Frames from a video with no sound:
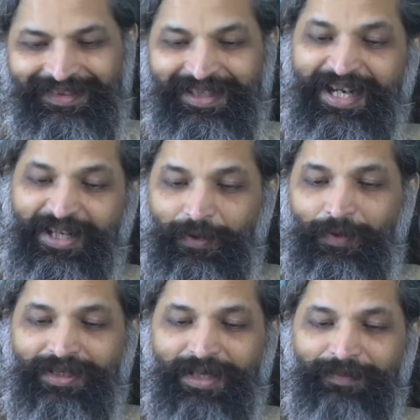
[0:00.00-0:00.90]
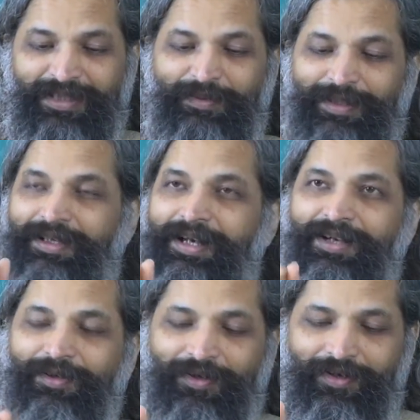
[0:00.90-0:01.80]
He told them this with
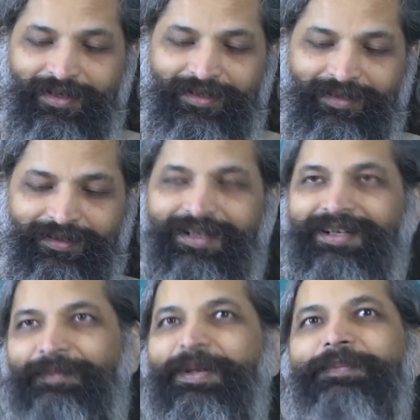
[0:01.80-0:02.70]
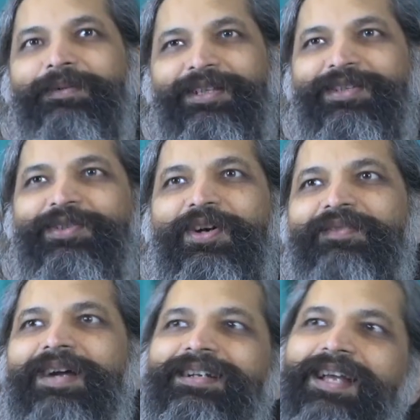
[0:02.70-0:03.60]
great authority. And remember, with a
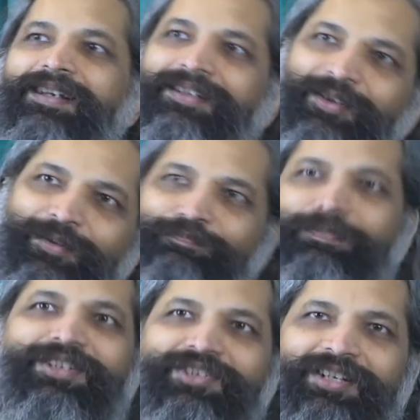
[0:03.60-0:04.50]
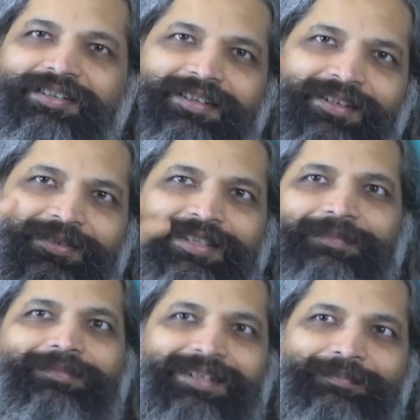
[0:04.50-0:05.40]
strong vitality, you punch it into
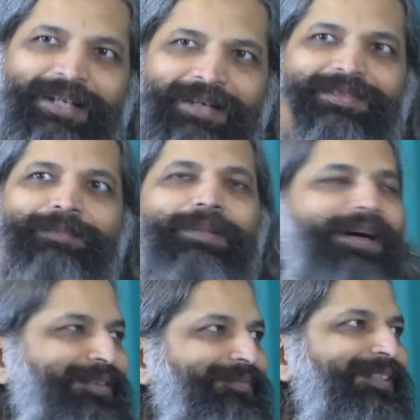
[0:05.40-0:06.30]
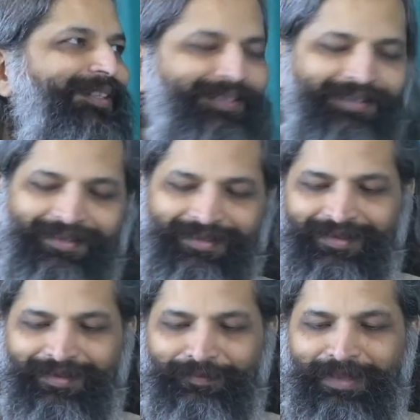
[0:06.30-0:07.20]
them. It becomes a part of their
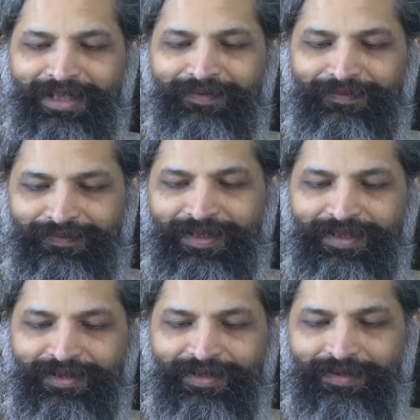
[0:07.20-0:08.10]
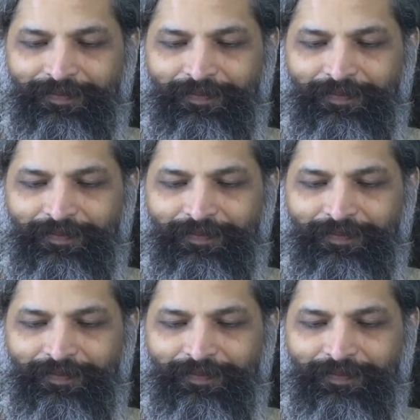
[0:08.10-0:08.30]
belief energy.